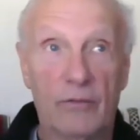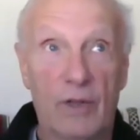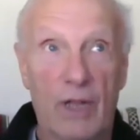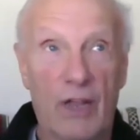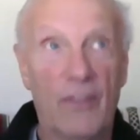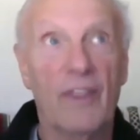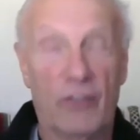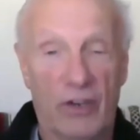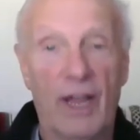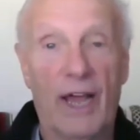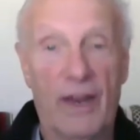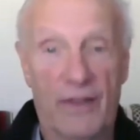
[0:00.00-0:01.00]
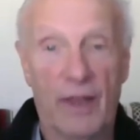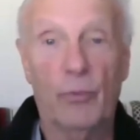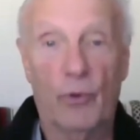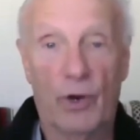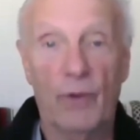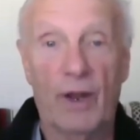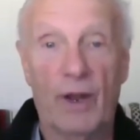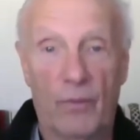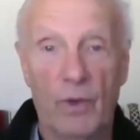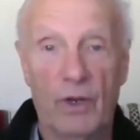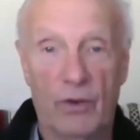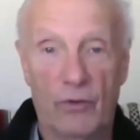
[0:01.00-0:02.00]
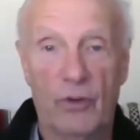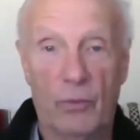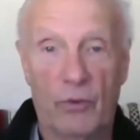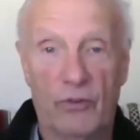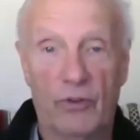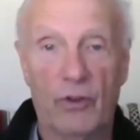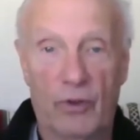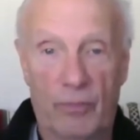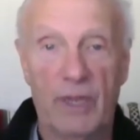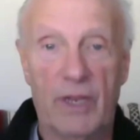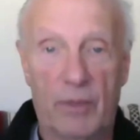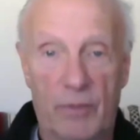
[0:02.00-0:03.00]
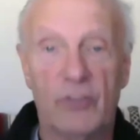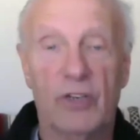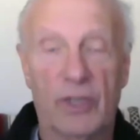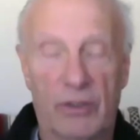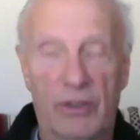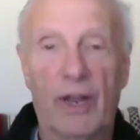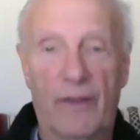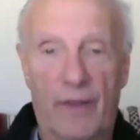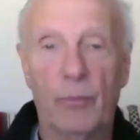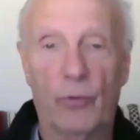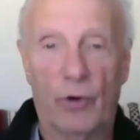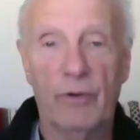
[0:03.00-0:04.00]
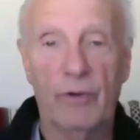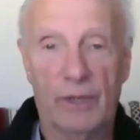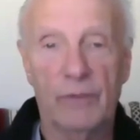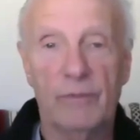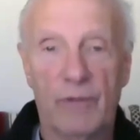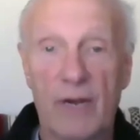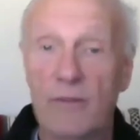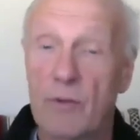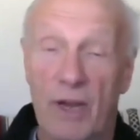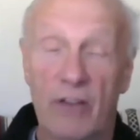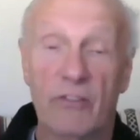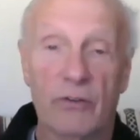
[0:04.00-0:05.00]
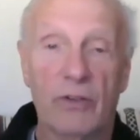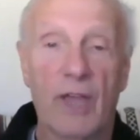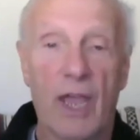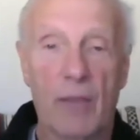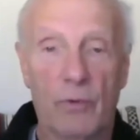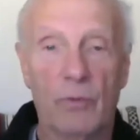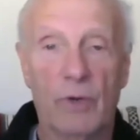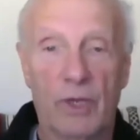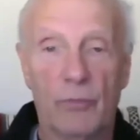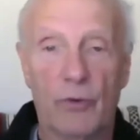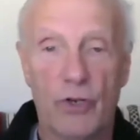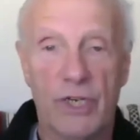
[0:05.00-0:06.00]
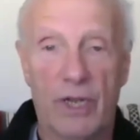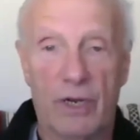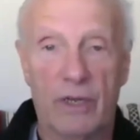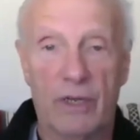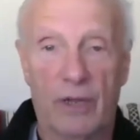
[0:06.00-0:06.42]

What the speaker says: I think she died at that point, right? We knew she wasn't going to be there, but she had died then. Yeah. And everybody still came. We really appreciated that.